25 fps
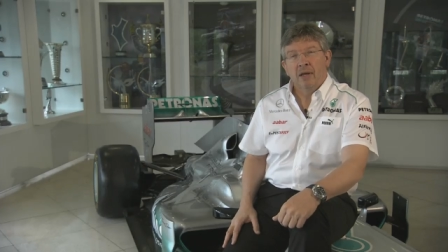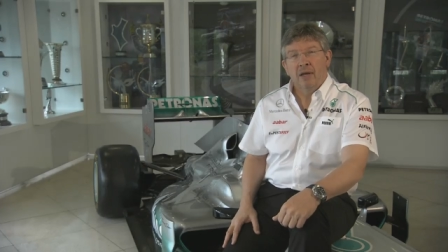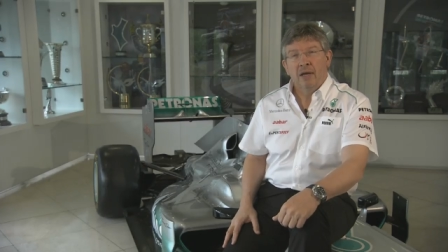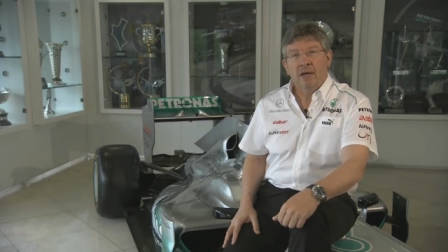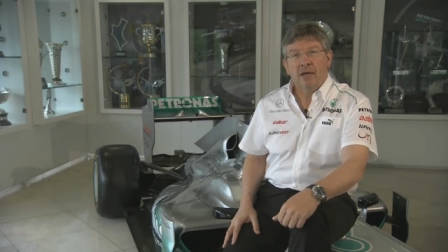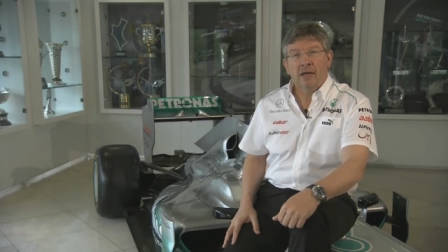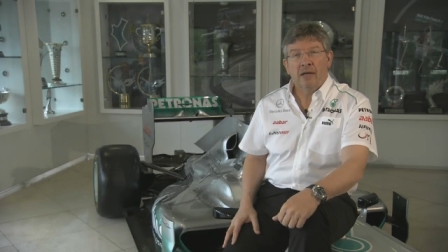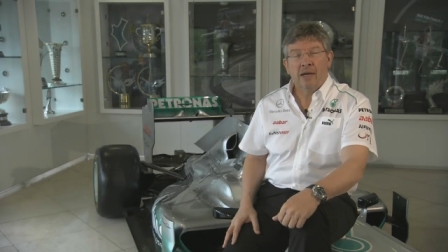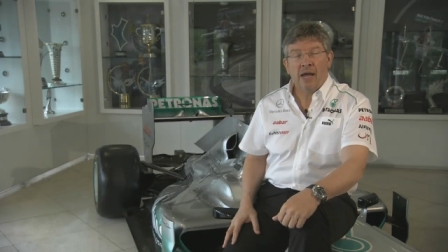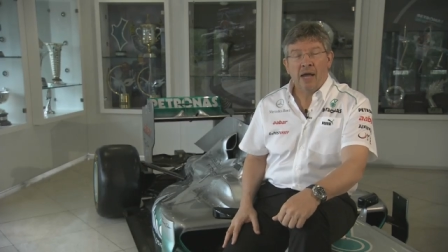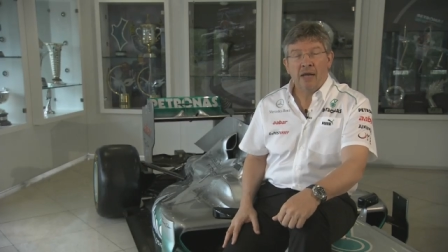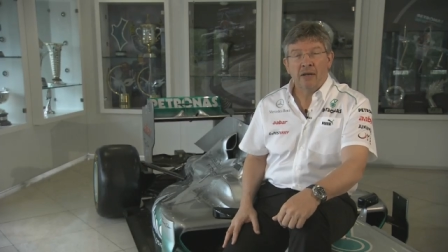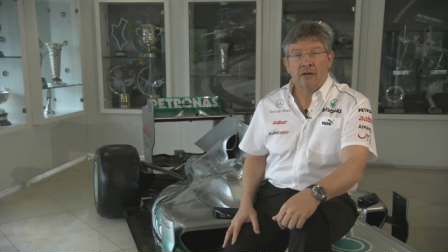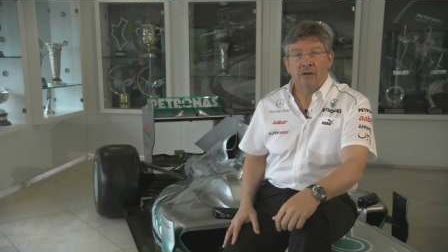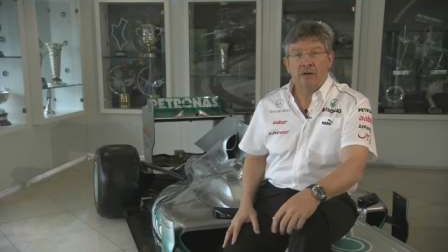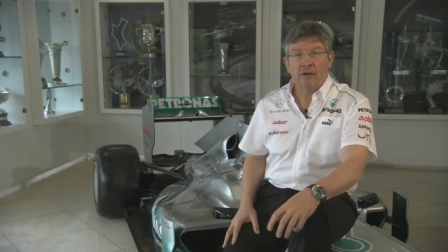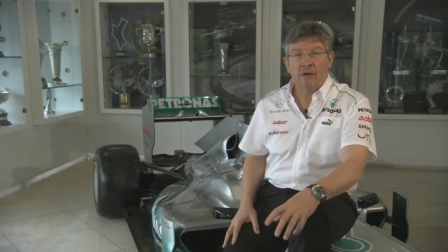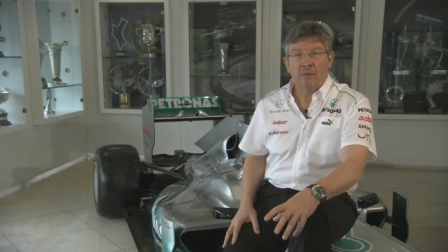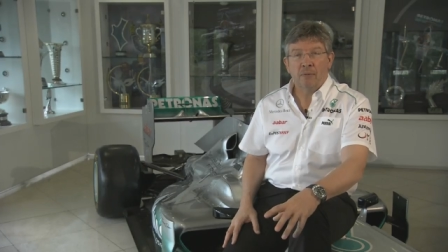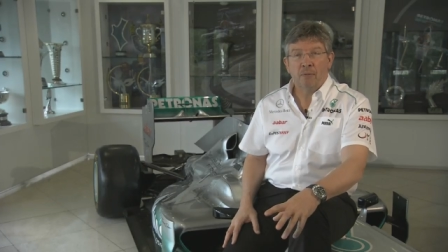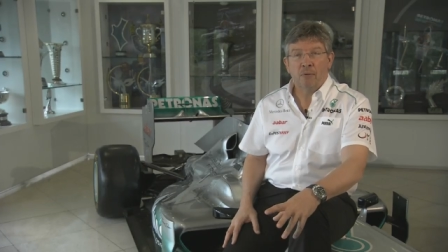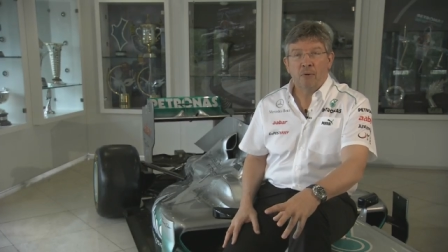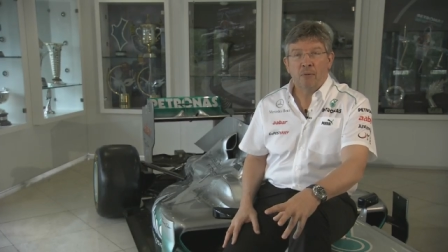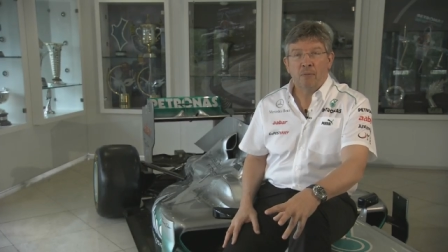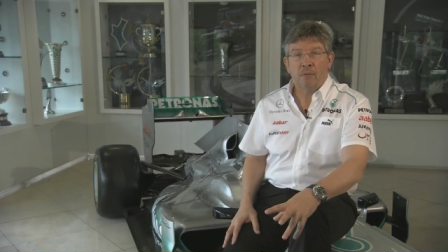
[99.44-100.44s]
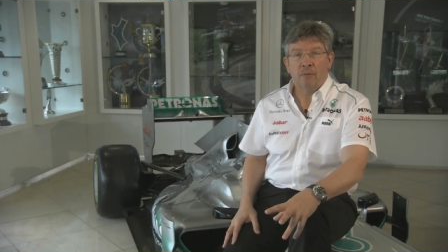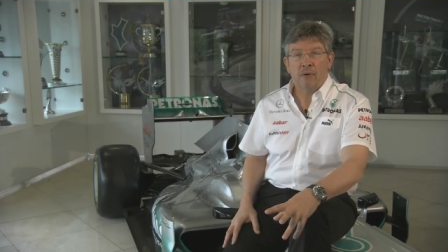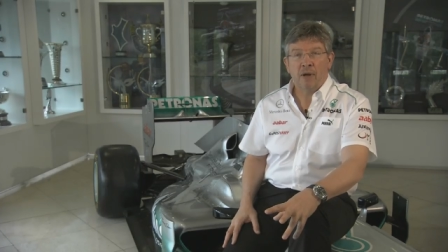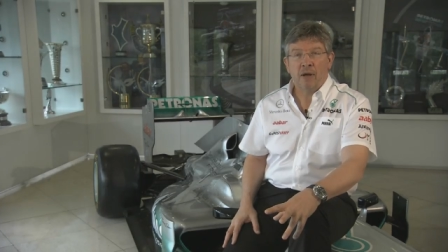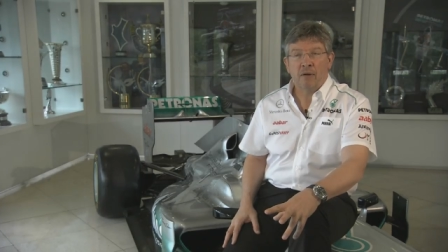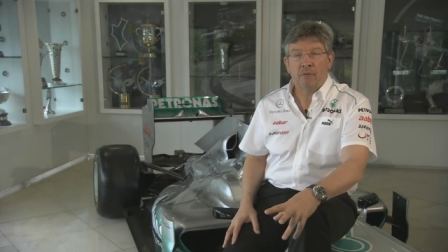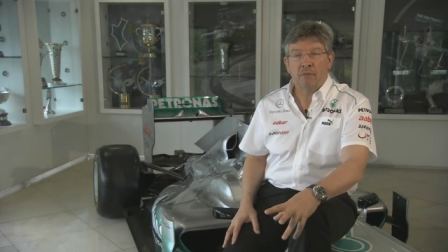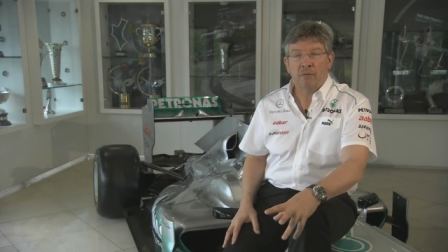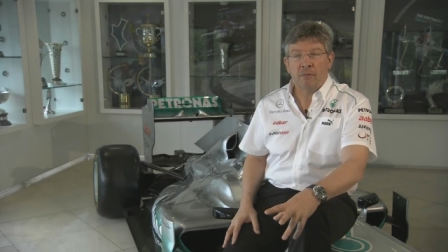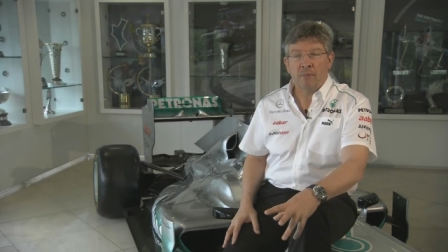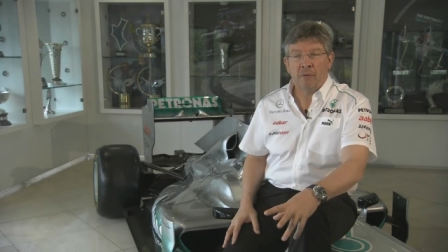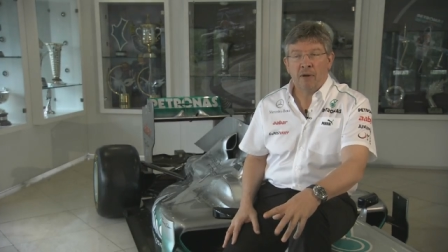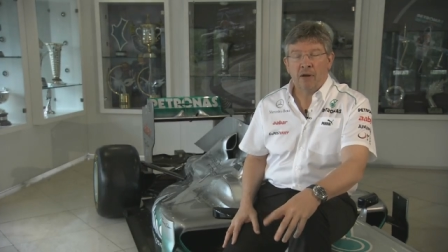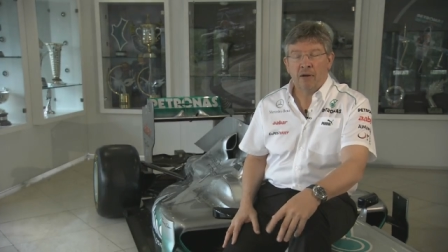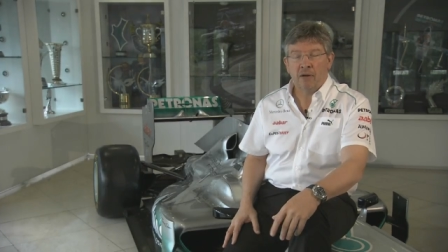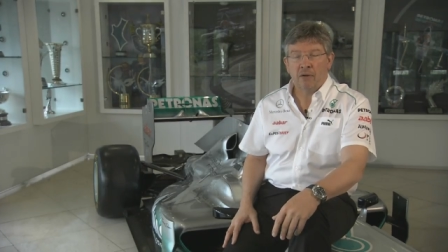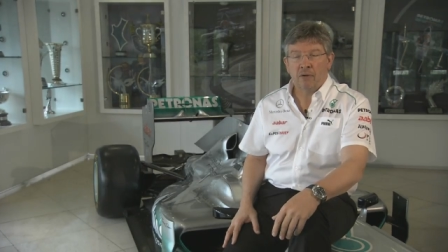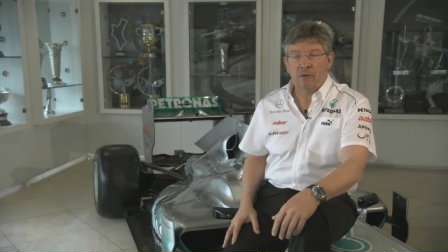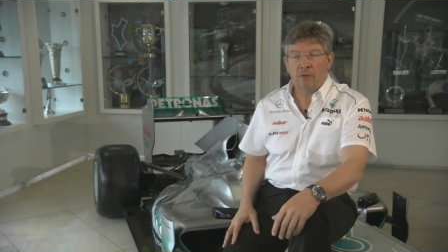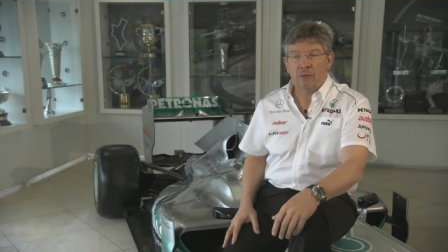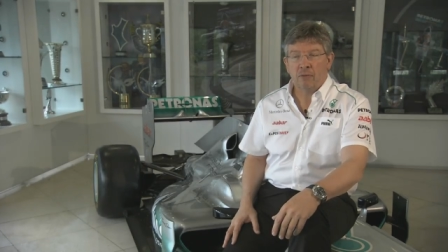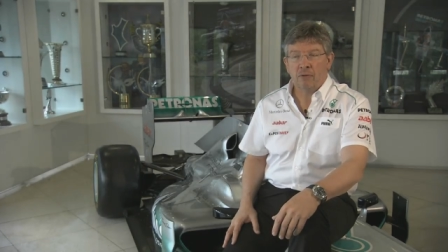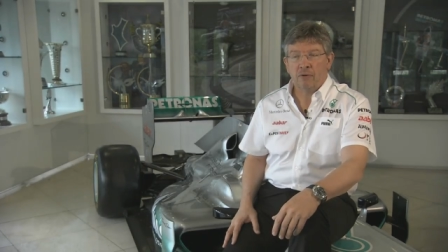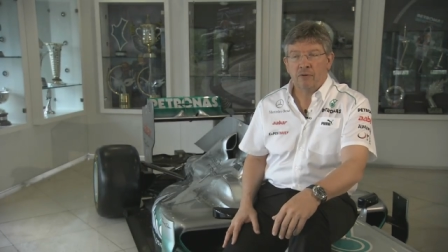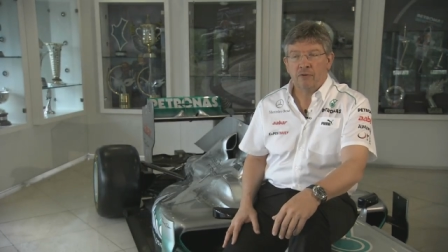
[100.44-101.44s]
In Canada, the problem we had with
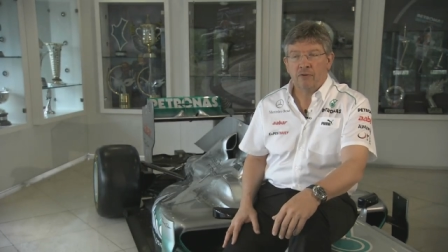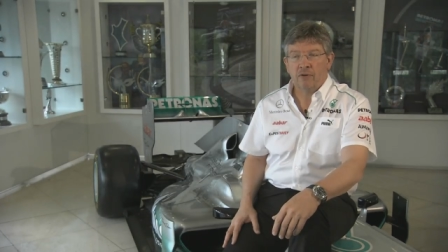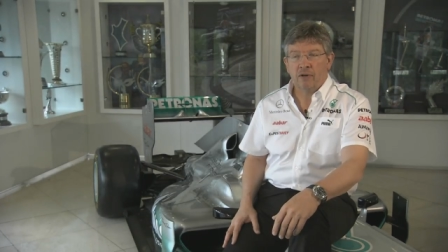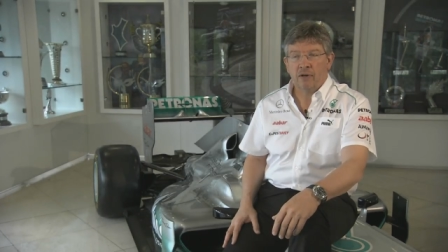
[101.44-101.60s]
Michael was